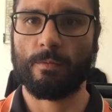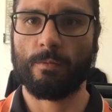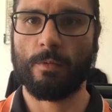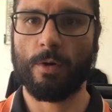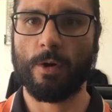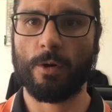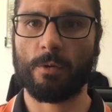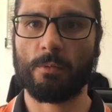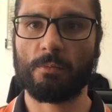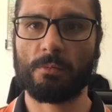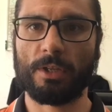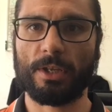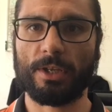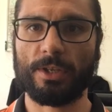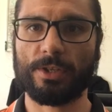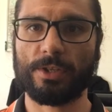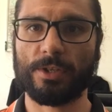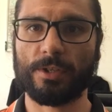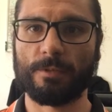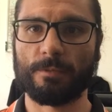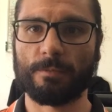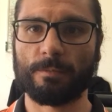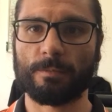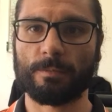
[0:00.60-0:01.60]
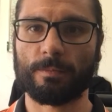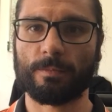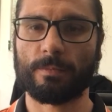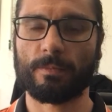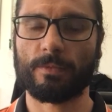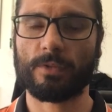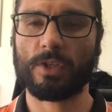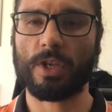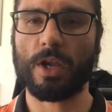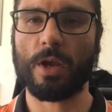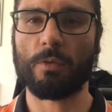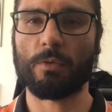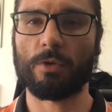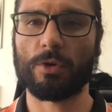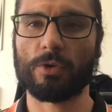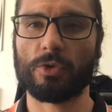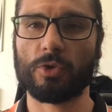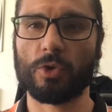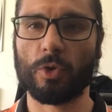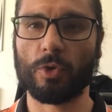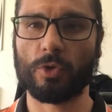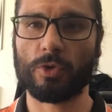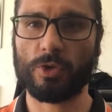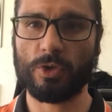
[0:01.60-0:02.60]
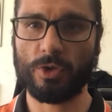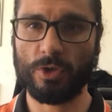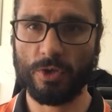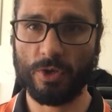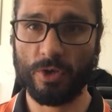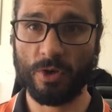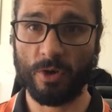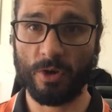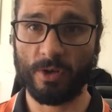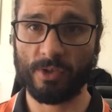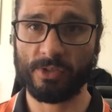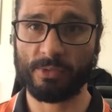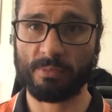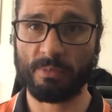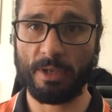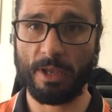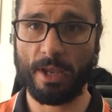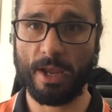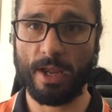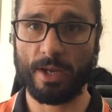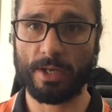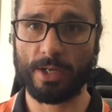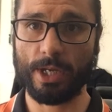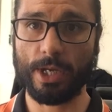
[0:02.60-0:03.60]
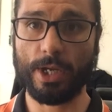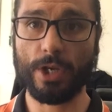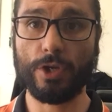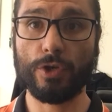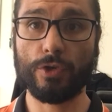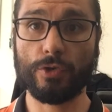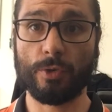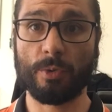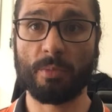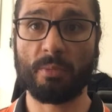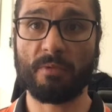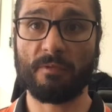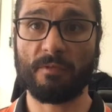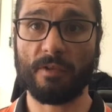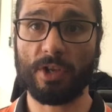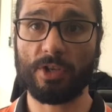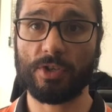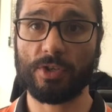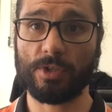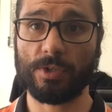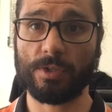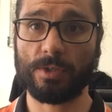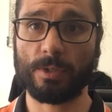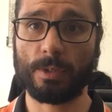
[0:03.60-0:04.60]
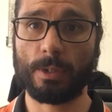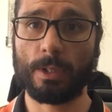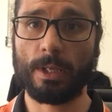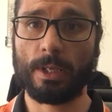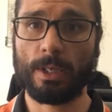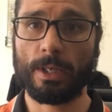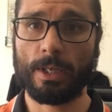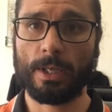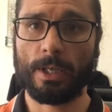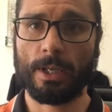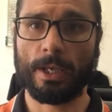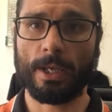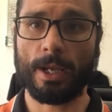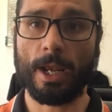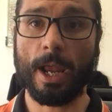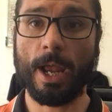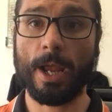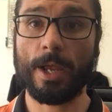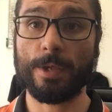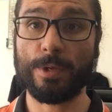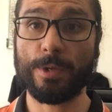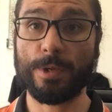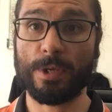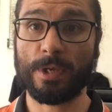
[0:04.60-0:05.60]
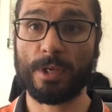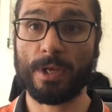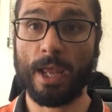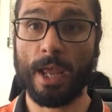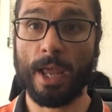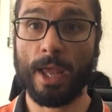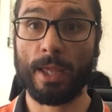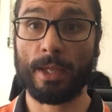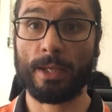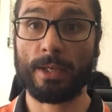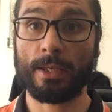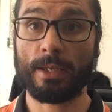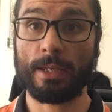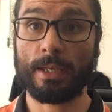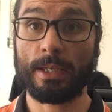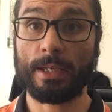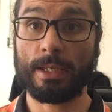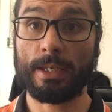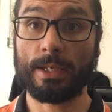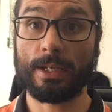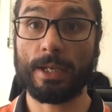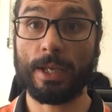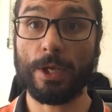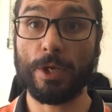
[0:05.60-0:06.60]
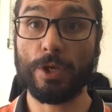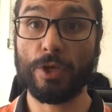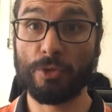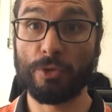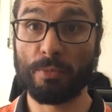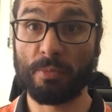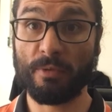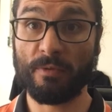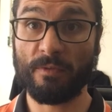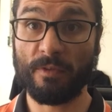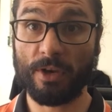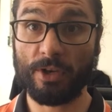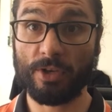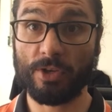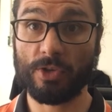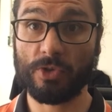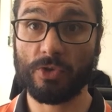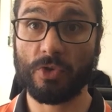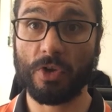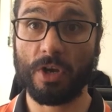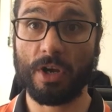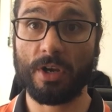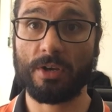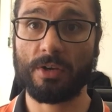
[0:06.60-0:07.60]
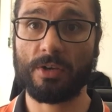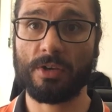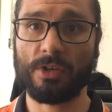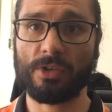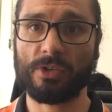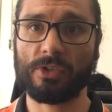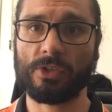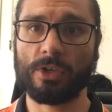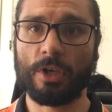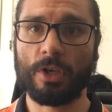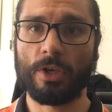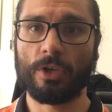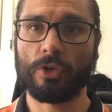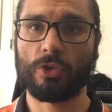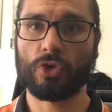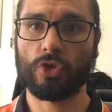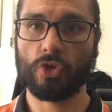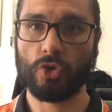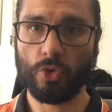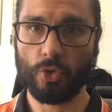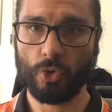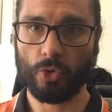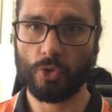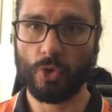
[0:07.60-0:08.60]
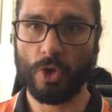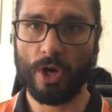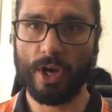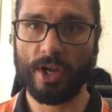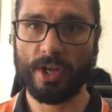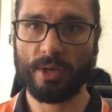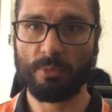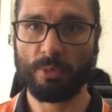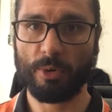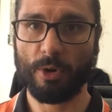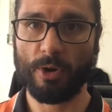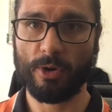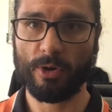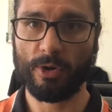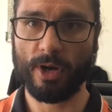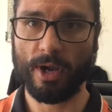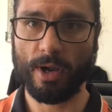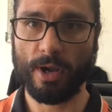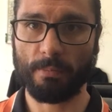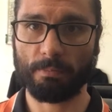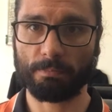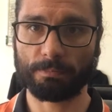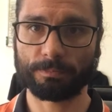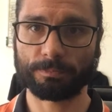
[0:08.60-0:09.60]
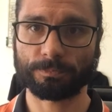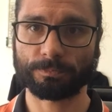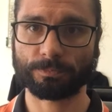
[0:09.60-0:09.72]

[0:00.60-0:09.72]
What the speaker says: Welcome, Legend. Today I want to talk to you guys about injury prevention and how you can add in injury prevention strategies to your training program.